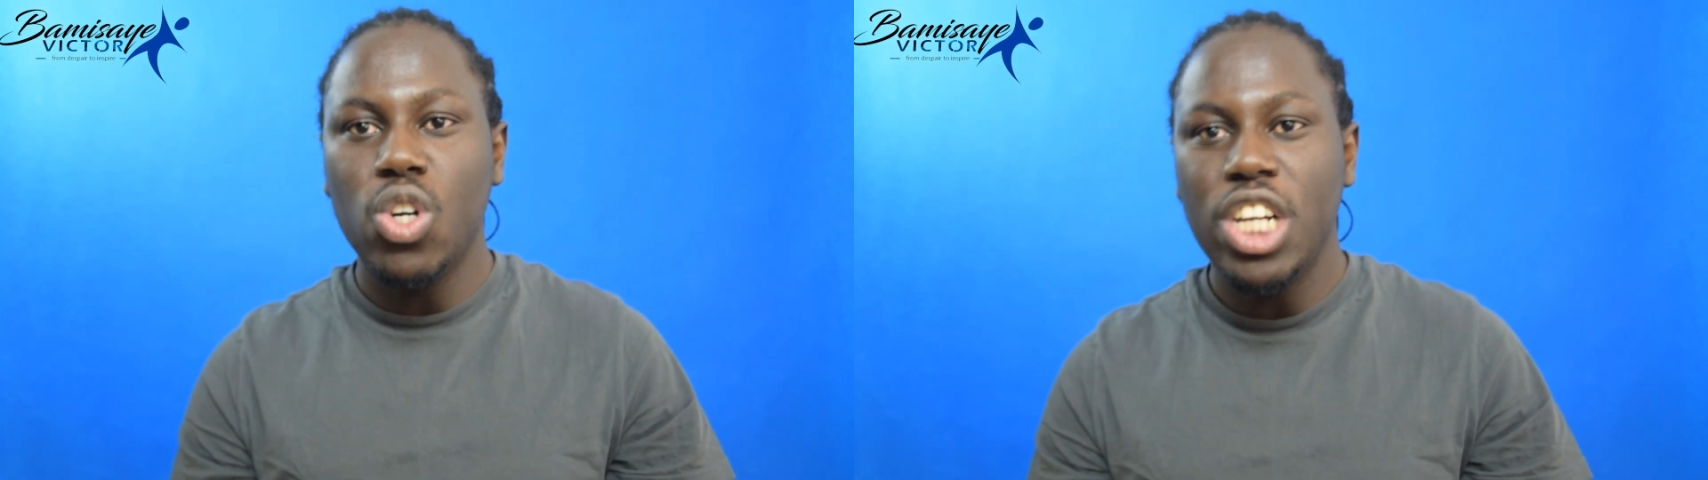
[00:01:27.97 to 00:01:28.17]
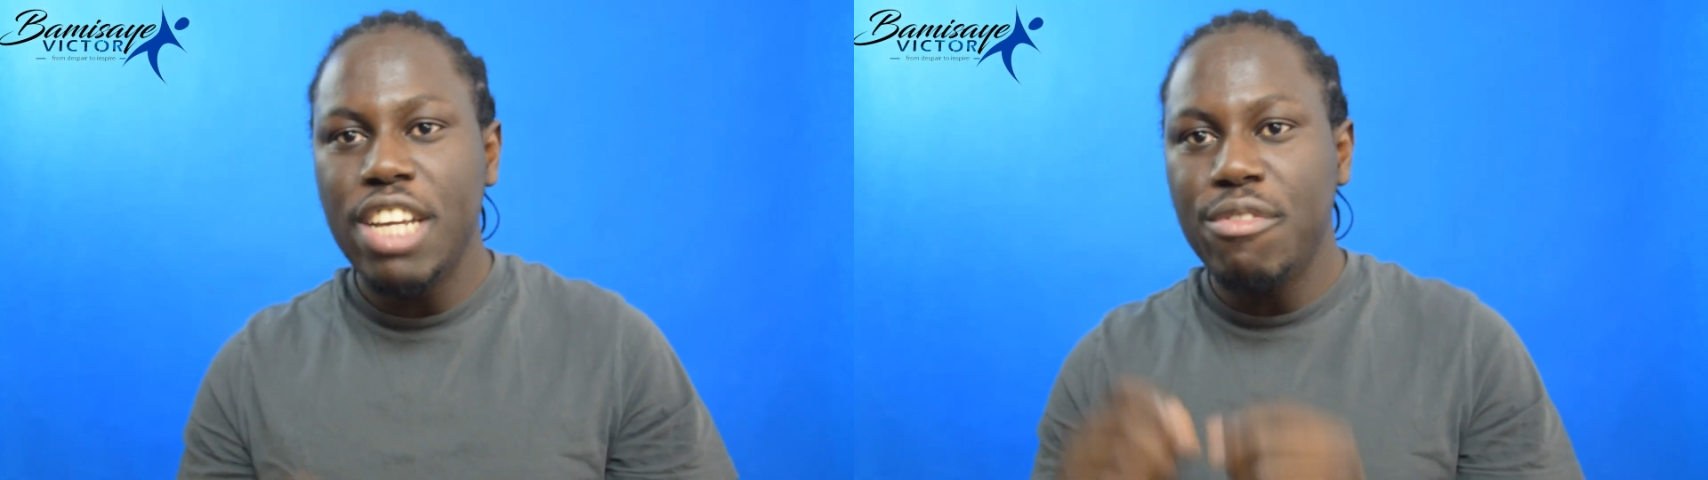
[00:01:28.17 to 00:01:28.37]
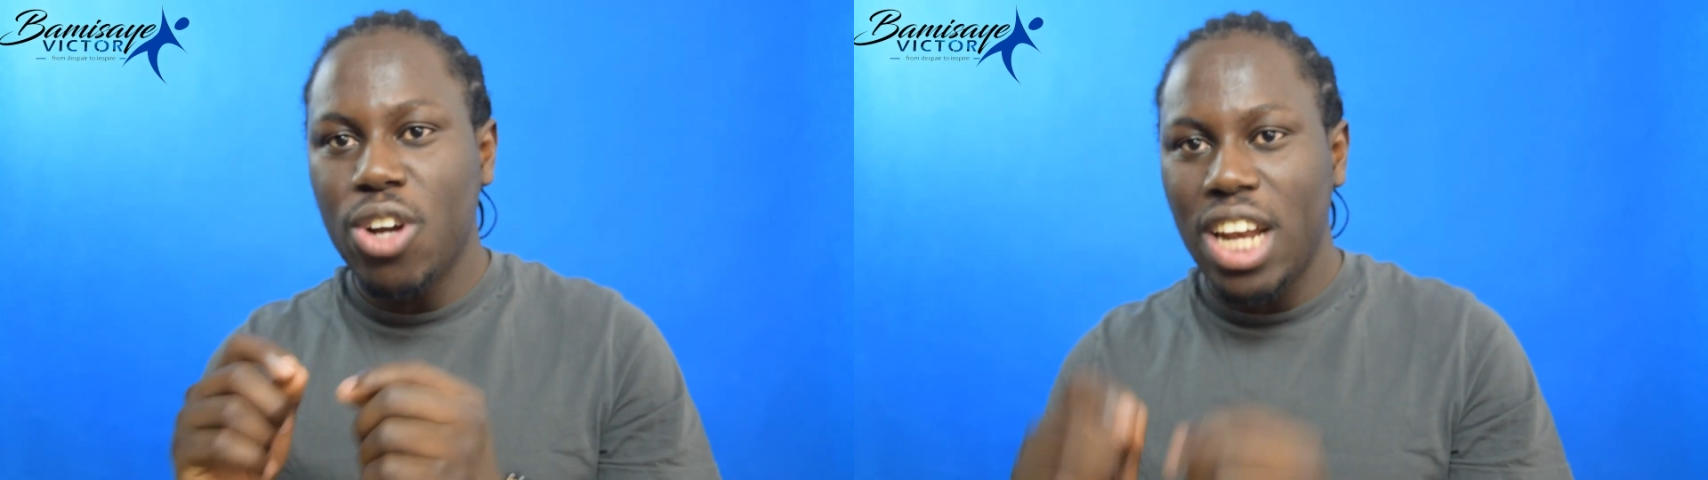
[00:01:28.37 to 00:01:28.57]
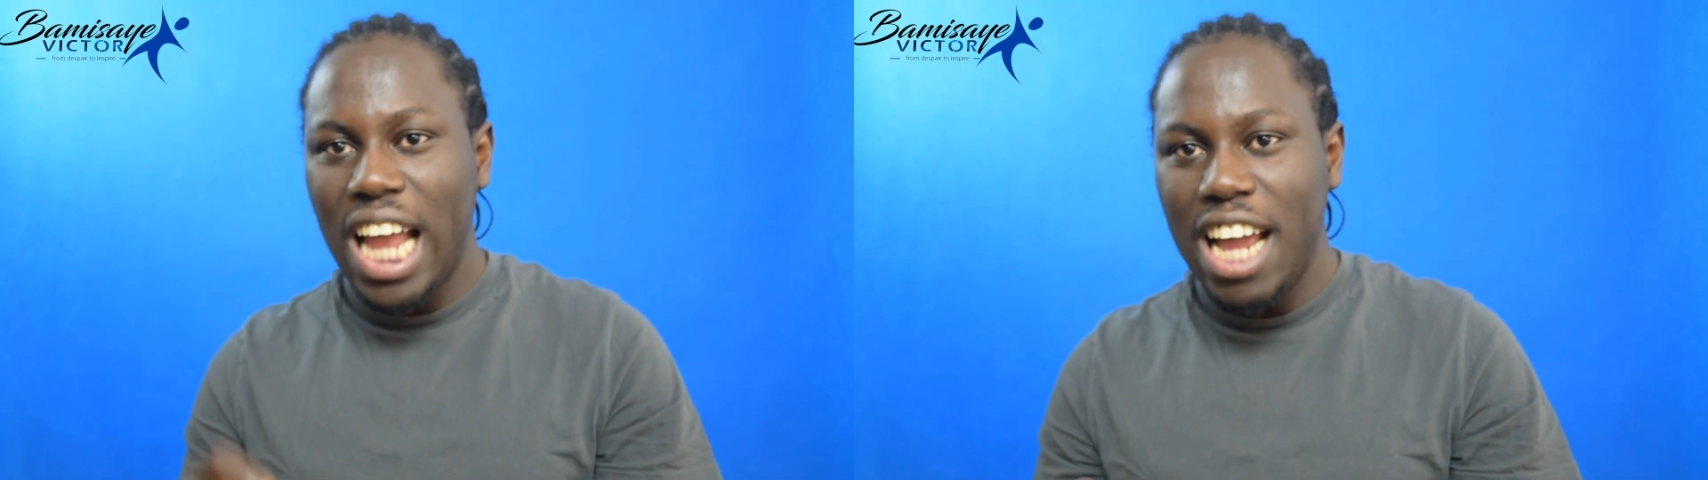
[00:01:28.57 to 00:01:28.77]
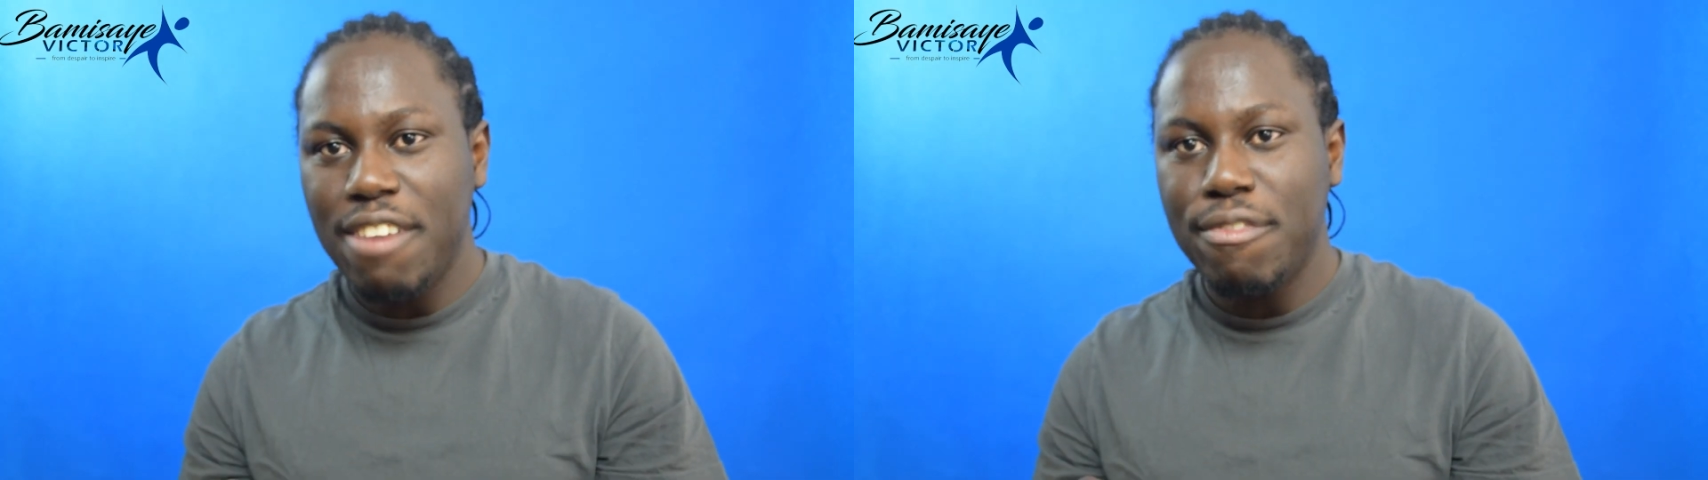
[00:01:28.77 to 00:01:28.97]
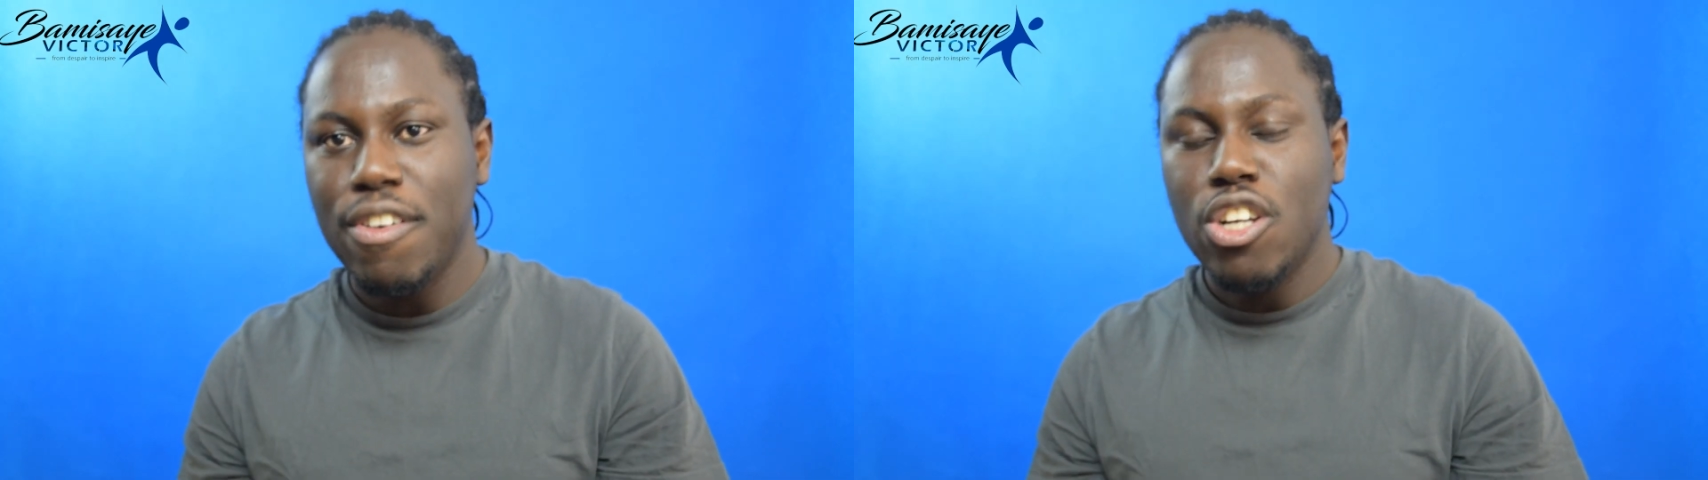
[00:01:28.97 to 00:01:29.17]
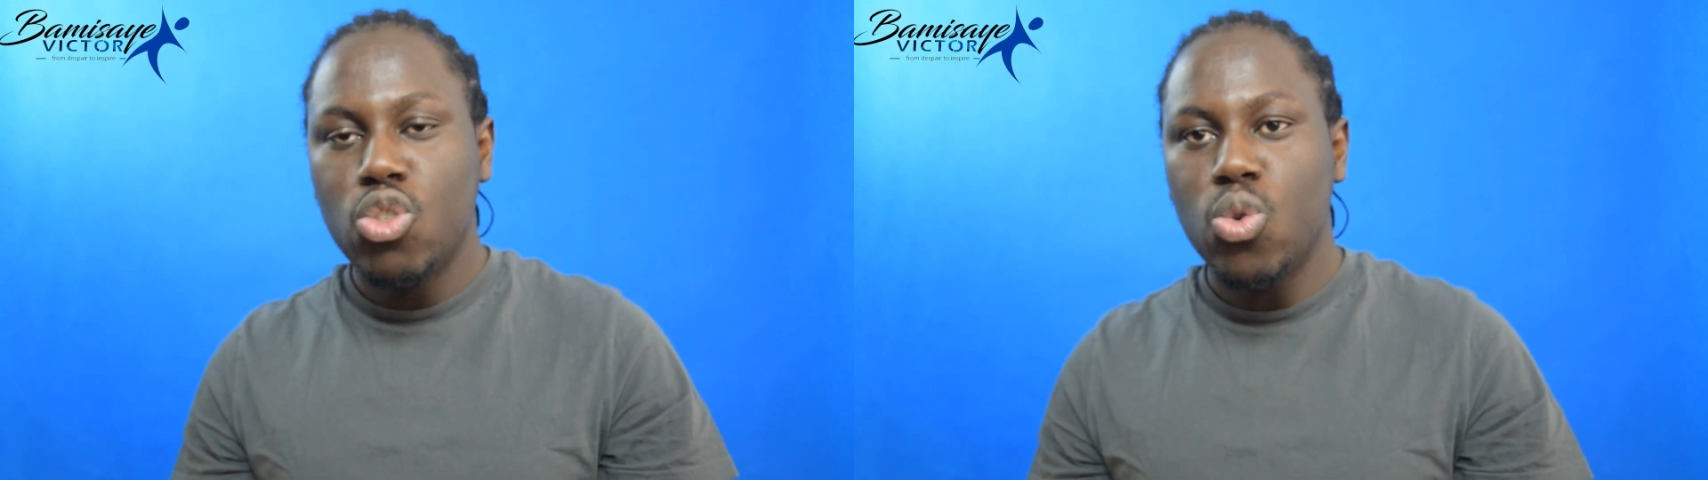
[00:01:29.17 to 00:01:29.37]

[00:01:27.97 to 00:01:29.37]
live your life